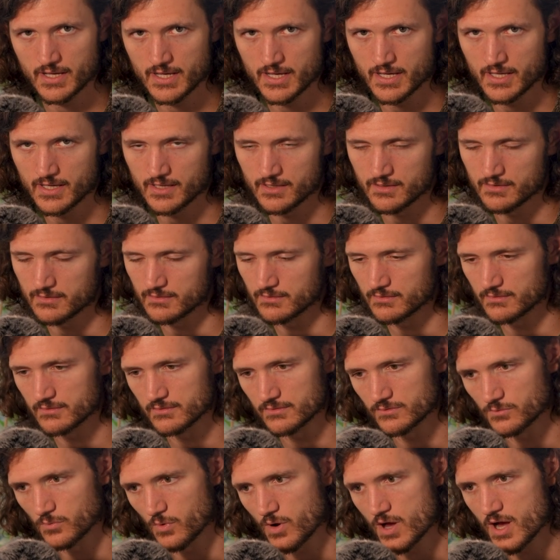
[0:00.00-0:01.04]
and
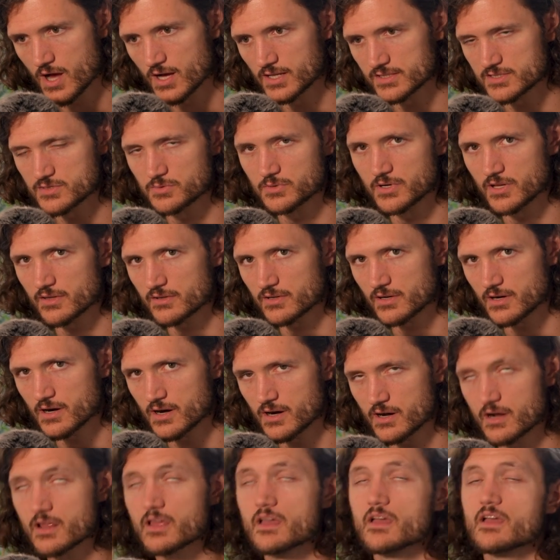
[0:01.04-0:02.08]
RAW to another
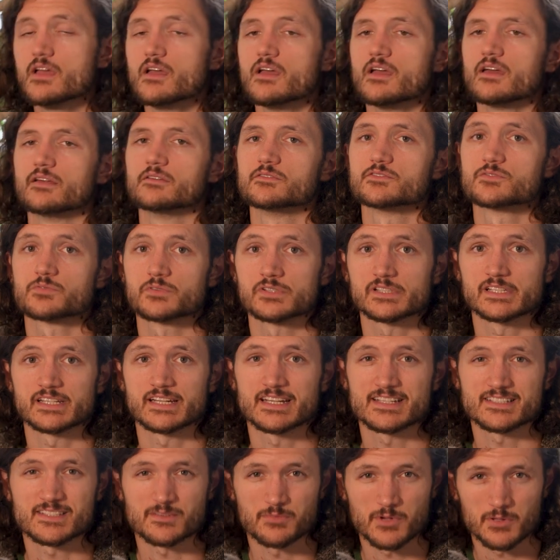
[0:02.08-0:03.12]
card. And it was really
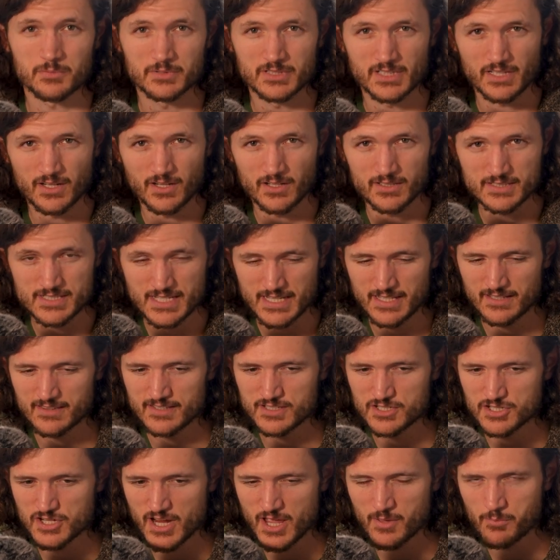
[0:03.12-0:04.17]
nice to be able to take the
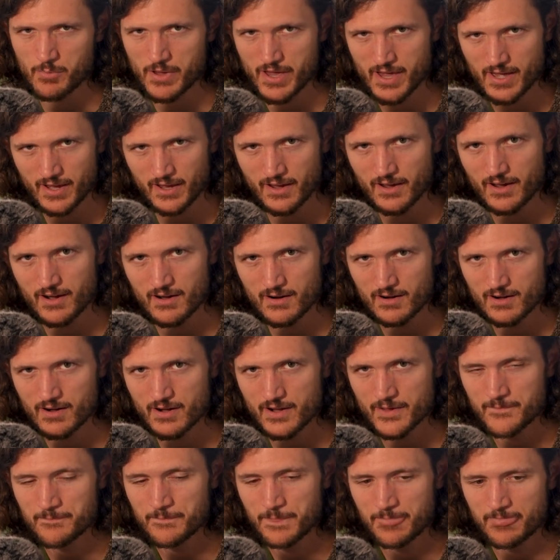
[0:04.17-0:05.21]
JPEG
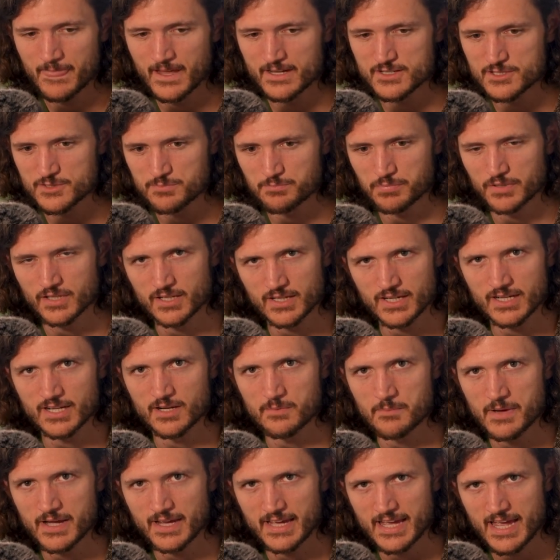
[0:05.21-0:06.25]
card and just plug it into
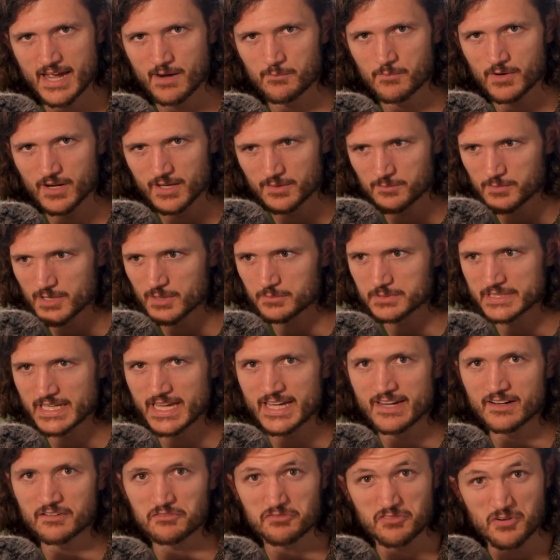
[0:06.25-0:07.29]
my camera and be able to
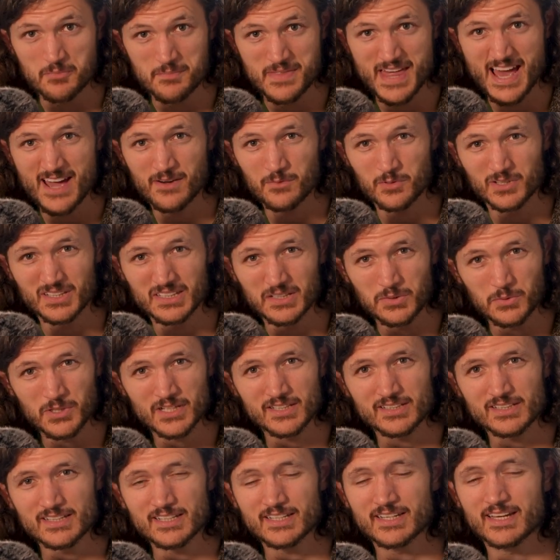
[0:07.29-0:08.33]
edit from that really
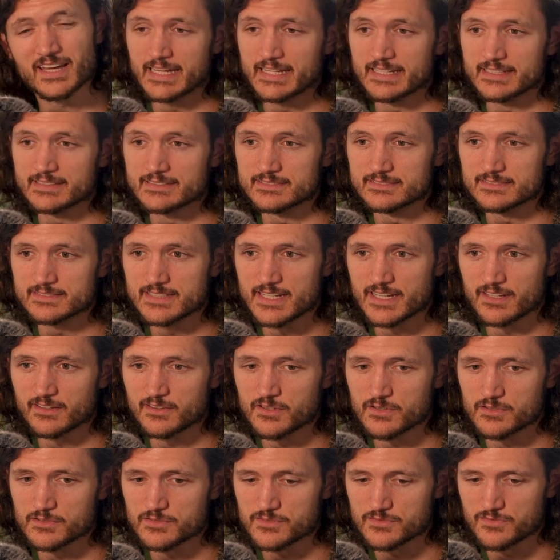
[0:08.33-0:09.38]
quickly and take
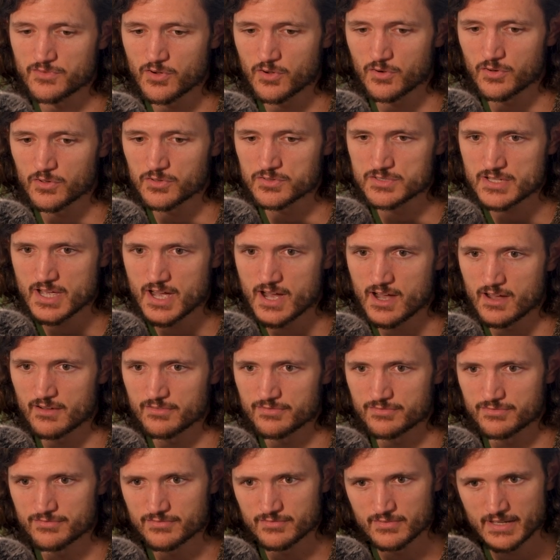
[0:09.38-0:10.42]
those photos
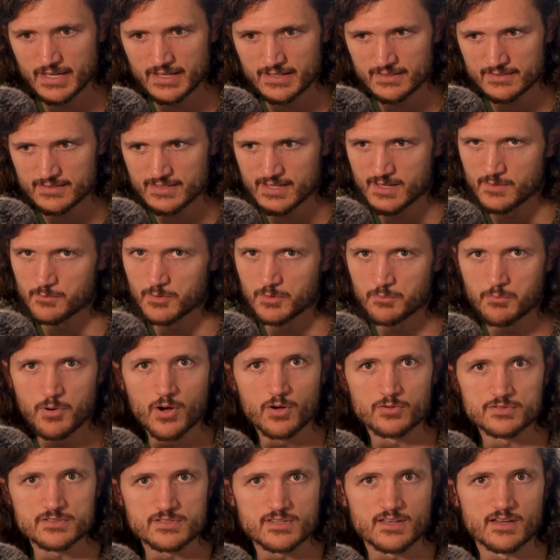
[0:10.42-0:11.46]
off, edit them, and
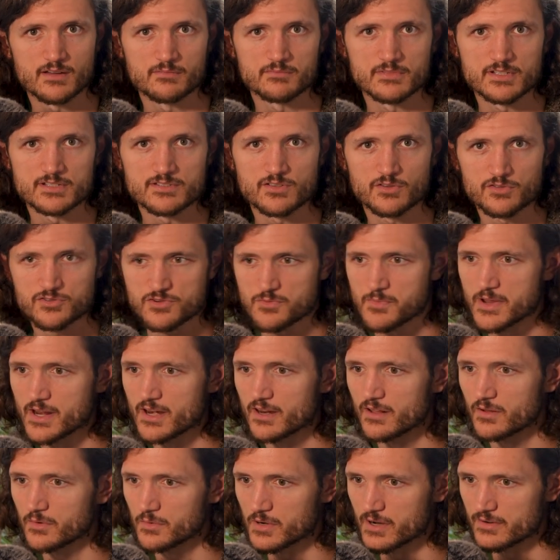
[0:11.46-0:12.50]
post them to social
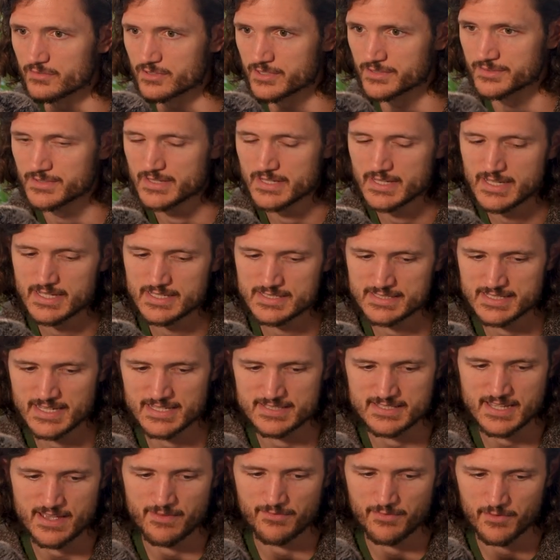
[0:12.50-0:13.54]
media or whatever. It's
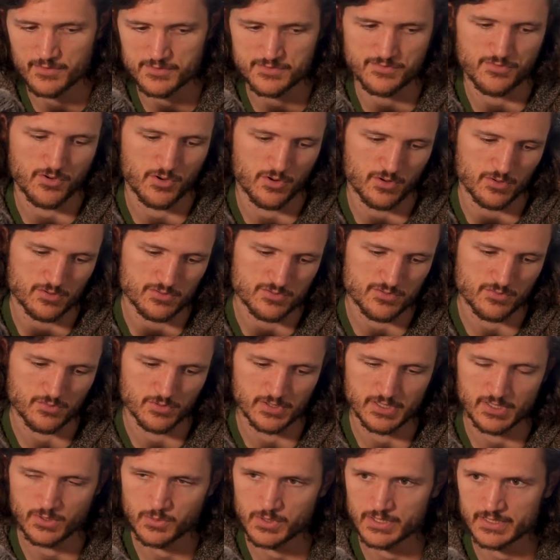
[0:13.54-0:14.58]
nice to have those photos
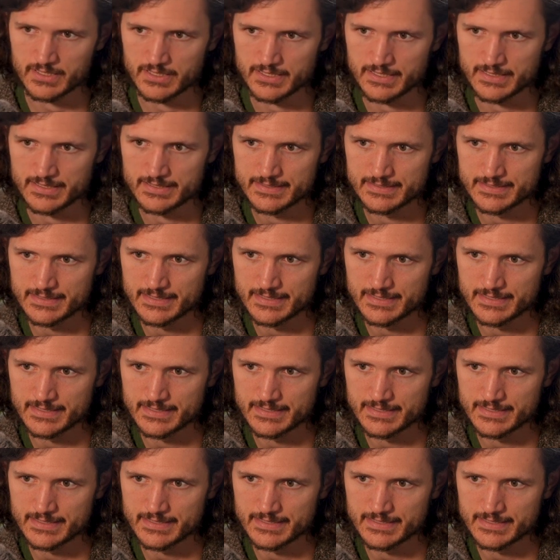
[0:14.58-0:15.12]
really quickly.